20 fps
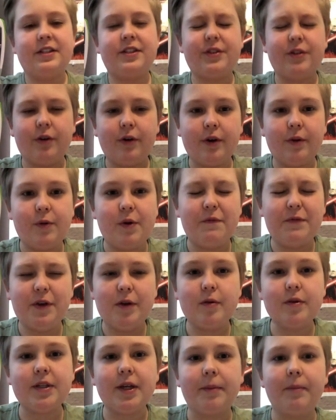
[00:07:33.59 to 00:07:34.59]
Toy
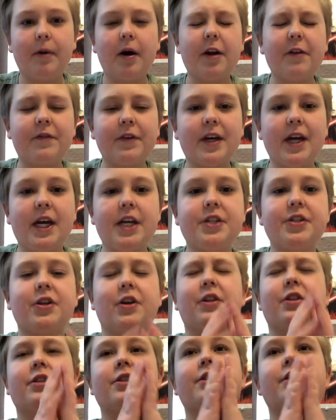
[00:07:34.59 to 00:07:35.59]
Reviews and
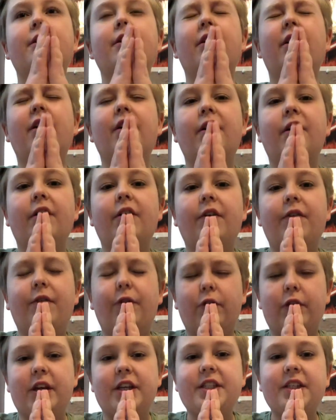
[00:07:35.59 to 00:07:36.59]
Modifications for
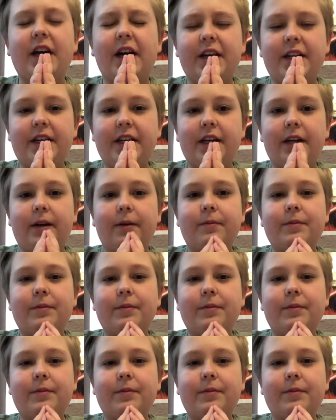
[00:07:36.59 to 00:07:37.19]
this idea.